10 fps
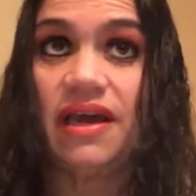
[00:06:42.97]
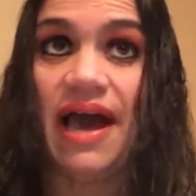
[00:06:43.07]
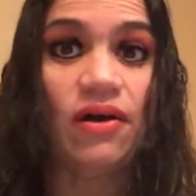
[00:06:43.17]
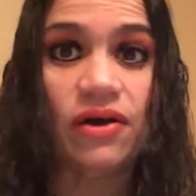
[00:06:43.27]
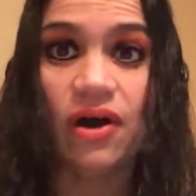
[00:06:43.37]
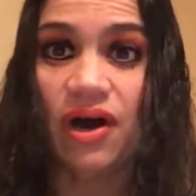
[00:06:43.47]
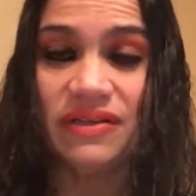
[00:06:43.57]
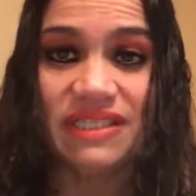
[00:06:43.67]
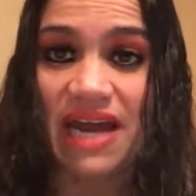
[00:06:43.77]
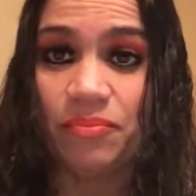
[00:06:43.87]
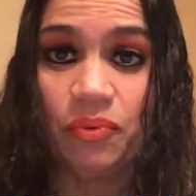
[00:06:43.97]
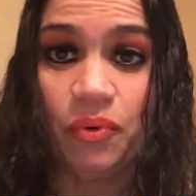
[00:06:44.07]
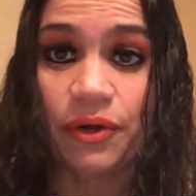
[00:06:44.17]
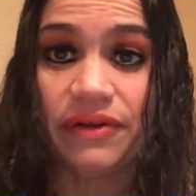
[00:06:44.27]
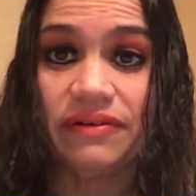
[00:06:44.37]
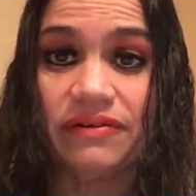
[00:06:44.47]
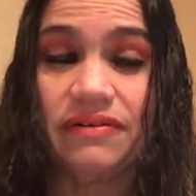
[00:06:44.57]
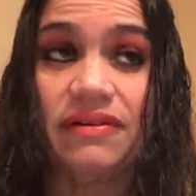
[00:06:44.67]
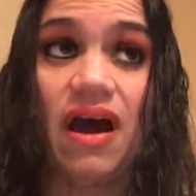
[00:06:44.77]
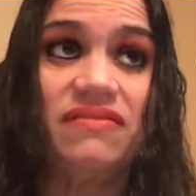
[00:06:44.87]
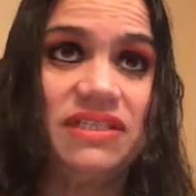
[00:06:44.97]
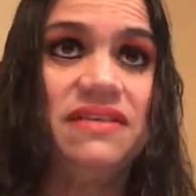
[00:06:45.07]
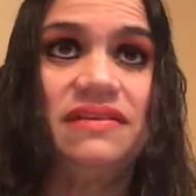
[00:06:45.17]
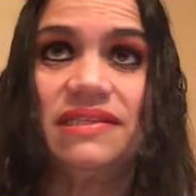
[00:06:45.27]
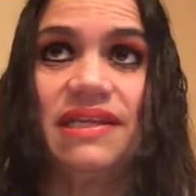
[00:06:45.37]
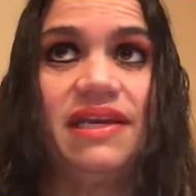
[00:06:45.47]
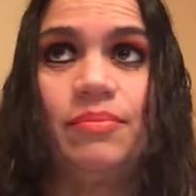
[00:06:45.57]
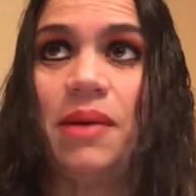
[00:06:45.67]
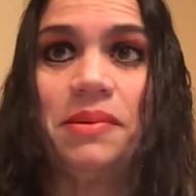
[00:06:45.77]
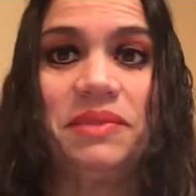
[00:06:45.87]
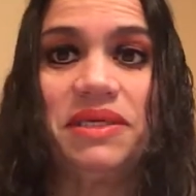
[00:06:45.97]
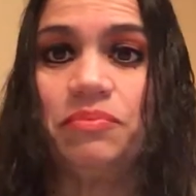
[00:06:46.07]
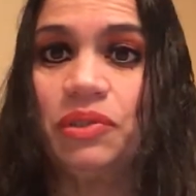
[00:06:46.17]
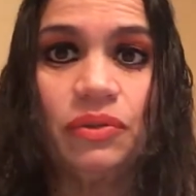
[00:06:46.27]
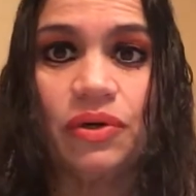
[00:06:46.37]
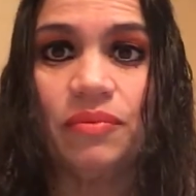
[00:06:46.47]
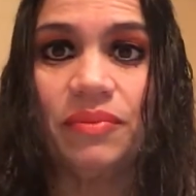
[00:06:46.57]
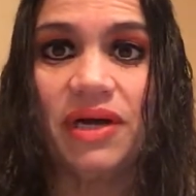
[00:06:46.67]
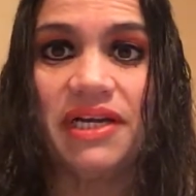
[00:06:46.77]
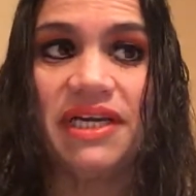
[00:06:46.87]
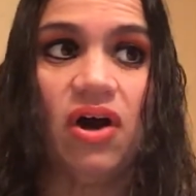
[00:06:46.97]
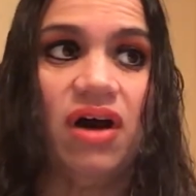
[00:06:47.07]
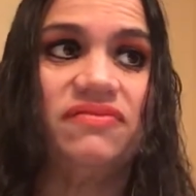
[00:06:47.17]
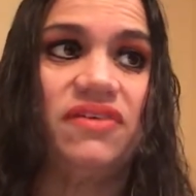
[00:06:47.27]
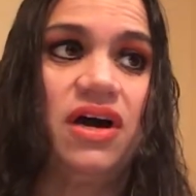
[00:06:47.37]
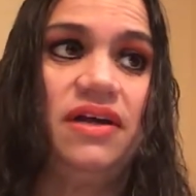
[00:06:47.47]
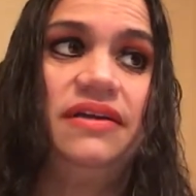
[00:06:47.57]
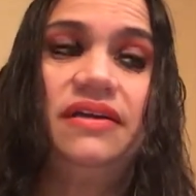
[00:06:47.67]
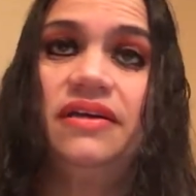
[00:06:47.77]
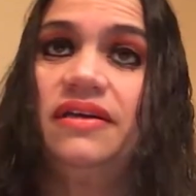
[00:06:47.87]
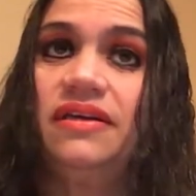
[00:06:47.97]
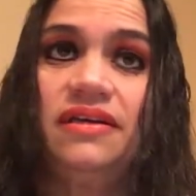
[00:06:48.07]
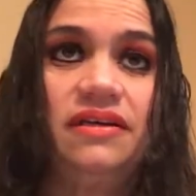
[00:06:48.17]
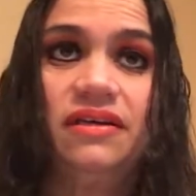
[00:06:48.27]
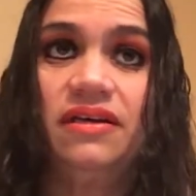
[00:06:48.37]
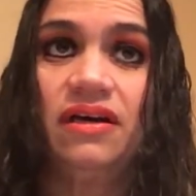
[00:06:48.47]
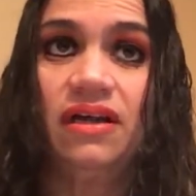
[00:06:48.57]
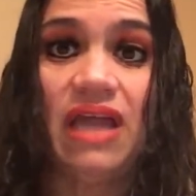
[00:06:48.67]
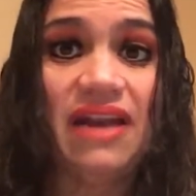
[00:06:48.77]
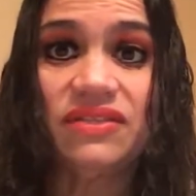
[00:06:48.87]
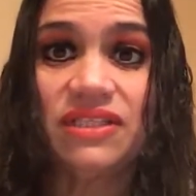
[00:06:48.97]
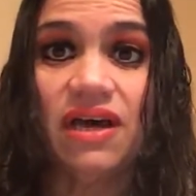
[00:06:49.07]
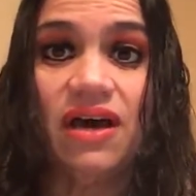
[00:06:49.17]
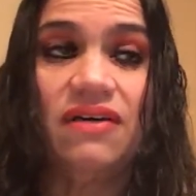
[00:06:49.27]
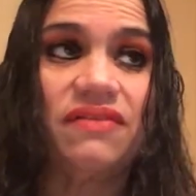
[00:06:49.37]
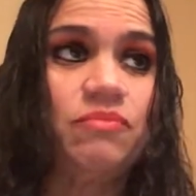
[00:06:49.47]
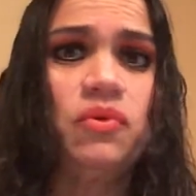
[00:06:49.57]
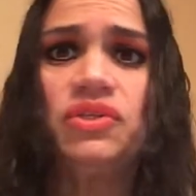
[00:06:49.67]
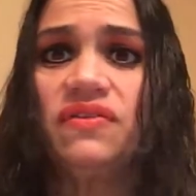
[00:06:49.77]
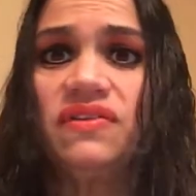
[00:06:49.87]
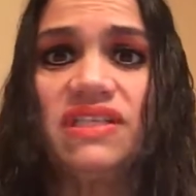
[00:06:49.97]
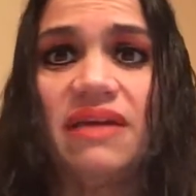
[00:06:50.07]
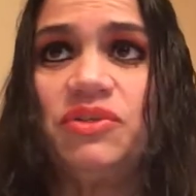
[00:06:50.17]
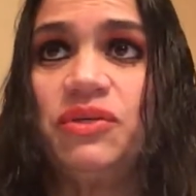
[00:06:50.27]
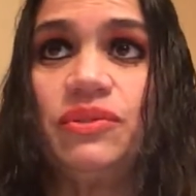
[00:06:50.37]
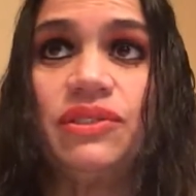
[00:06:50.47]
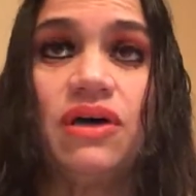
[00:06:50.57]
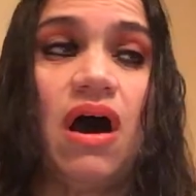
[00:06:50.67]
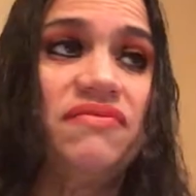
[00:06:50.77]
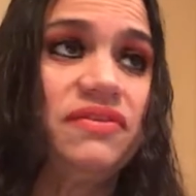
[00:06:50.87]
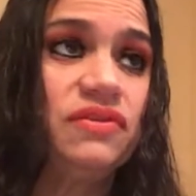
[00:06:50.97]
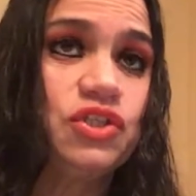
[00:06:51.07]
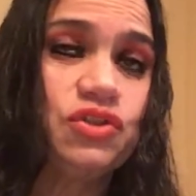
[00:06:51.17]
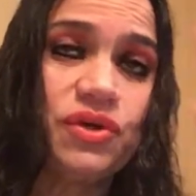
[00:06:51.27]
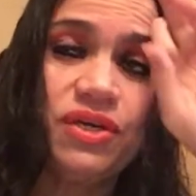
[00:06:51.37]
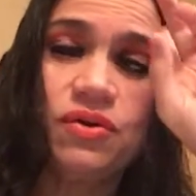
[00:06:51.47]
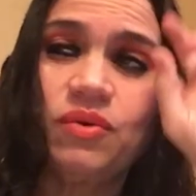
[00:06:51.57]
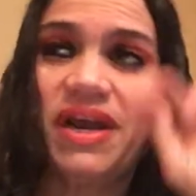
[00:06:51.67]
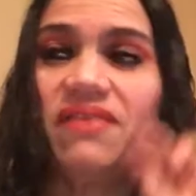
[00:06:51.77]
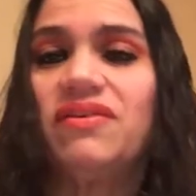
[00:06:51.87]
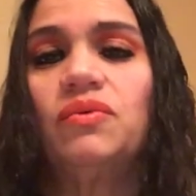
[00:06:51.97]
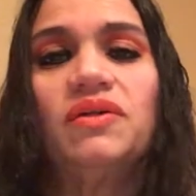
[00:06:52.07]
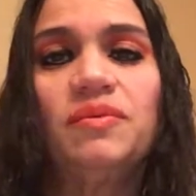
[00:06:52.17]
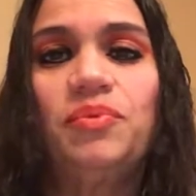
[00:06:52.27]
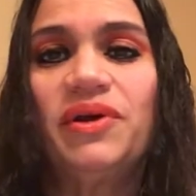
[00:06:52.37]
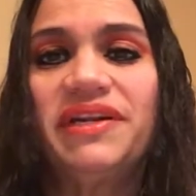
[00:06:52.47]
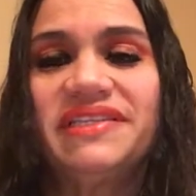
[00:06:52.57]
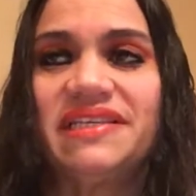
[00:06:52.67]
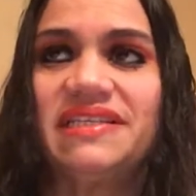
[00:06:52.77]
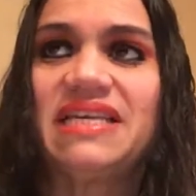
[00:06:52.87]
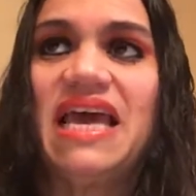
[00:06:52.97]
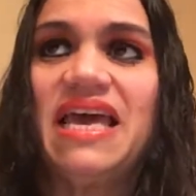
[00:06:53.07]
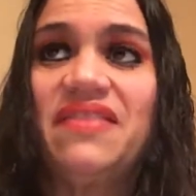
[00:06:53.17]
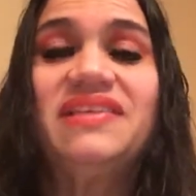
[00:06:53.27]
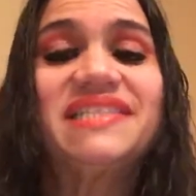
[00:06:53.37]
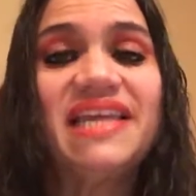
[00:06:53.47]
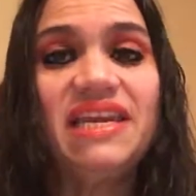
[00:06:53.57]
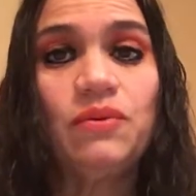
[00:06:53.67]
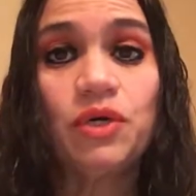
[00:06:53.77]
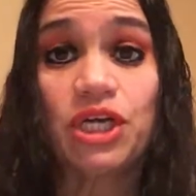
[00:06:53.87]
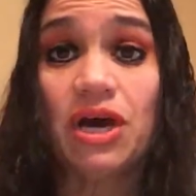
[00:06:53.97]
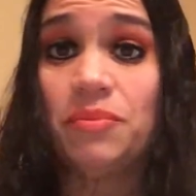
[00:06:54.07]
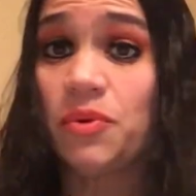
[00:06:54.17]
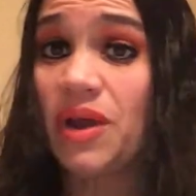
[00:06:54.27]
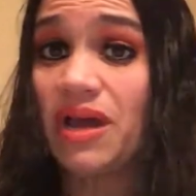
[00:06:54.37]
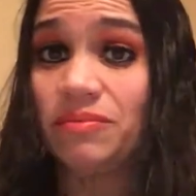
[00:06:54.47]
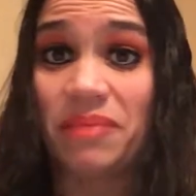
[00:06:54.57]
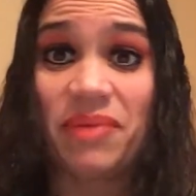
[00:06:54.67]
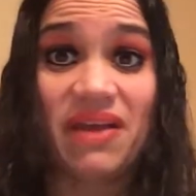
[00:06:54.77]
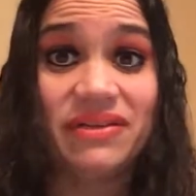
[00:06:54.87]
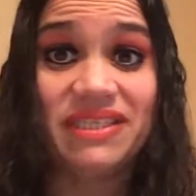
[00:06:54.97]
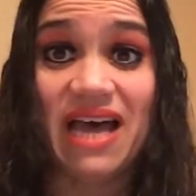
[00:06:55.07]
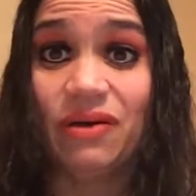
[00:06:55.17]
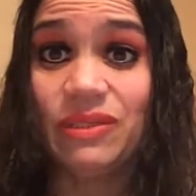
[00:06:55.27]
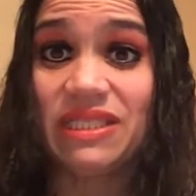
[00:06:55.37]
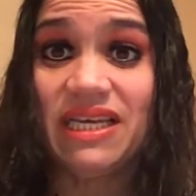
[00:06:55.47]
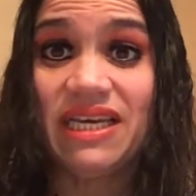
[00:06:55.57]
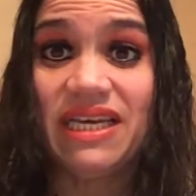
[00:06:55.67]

alcohol is not important. Obviously, this lady probably blew her money off on a lot of stuff, and most of the time she was off in the street or whatever. Well, the point is this. This lady would come around my parents' house